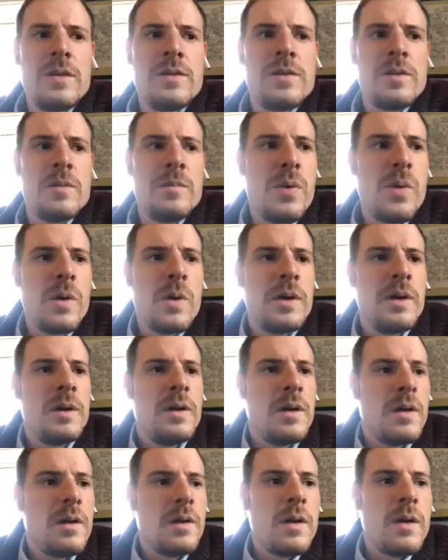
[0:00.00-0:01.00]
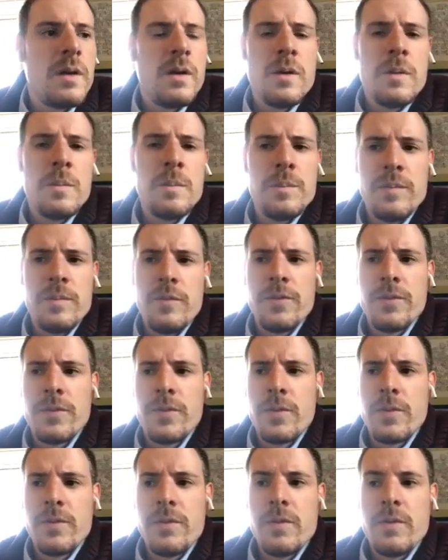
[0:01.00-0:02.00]
it's important
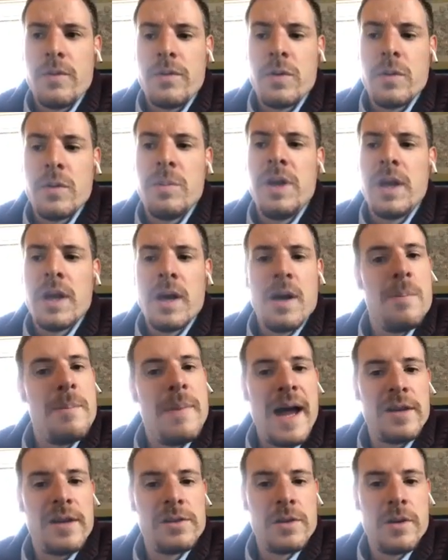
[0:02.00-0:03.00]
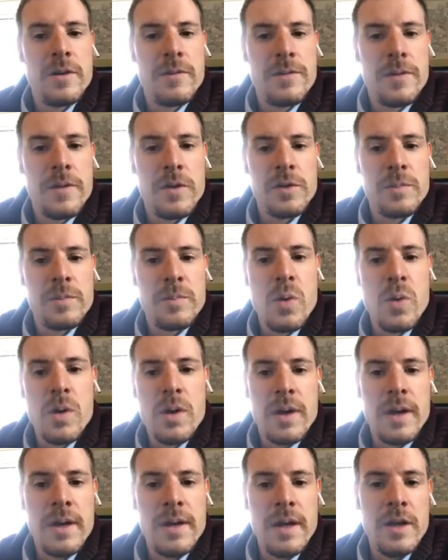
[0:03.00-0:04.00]
to be an ambassador for the
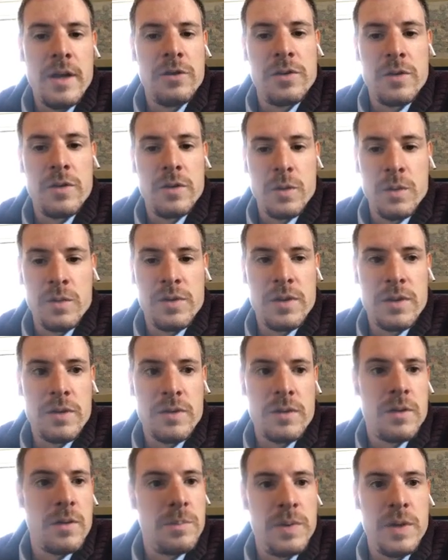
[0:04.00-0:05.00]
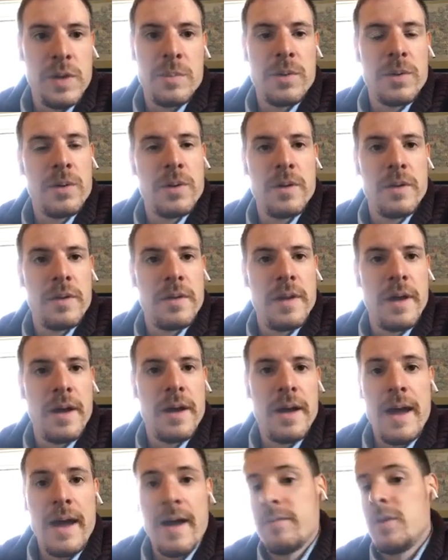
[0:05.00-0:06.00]
sport and introduce it to people
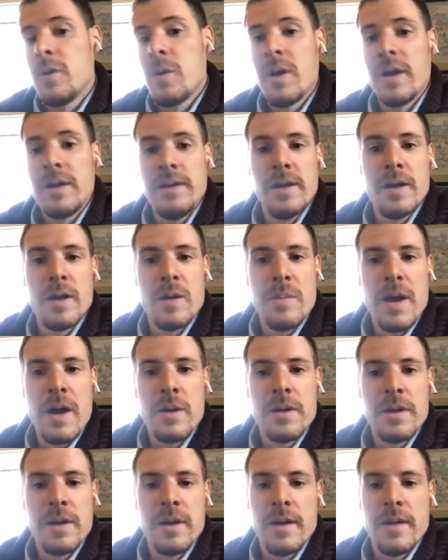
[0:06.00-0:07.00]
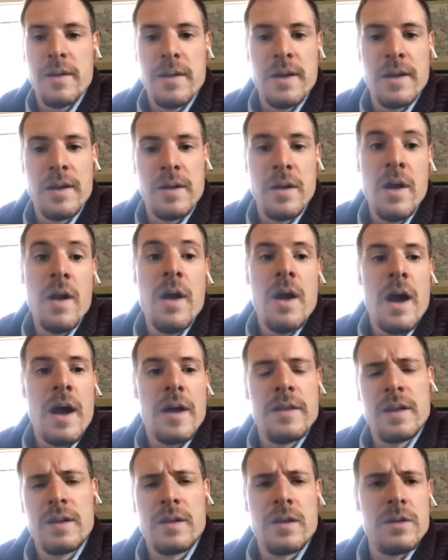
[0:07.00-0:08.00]
that have no idea about it. And then
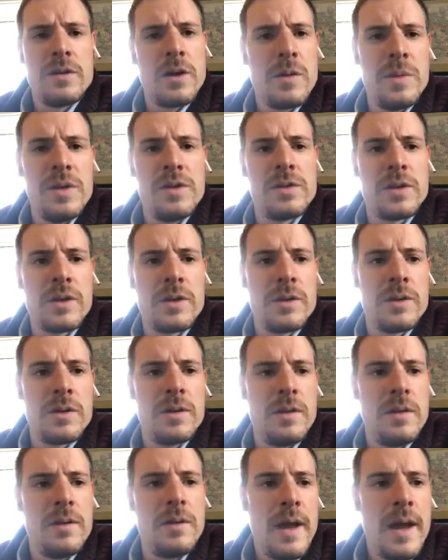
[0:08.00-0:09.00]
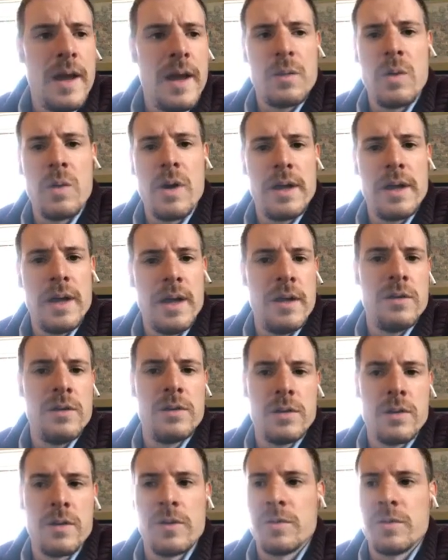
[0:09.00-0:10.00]
I think the Derby is a good headway
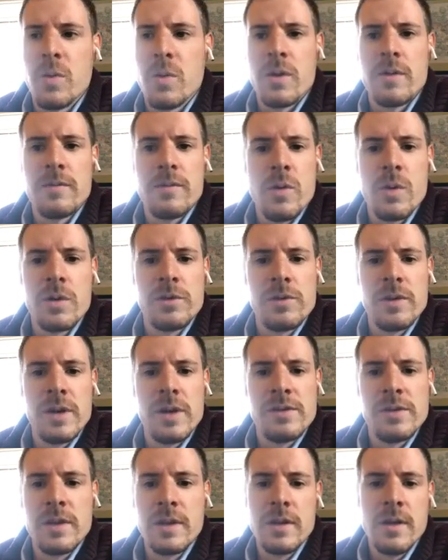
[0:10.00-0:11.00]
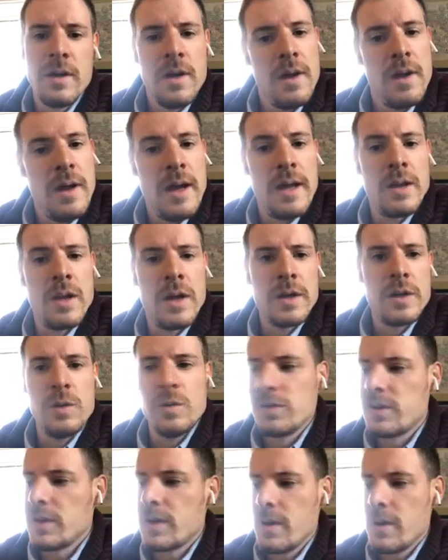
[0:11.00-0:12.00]
into the sport of horse racing. And like
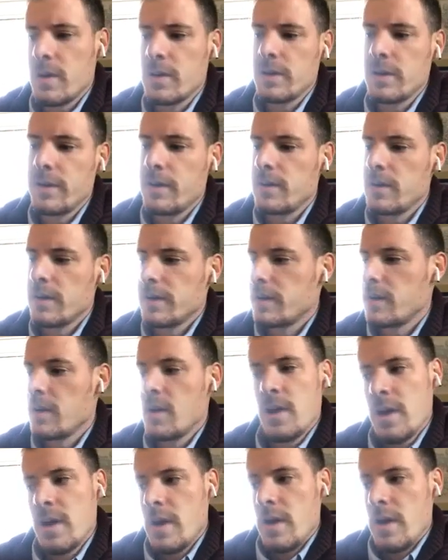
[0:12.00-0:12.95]
you said earlier, like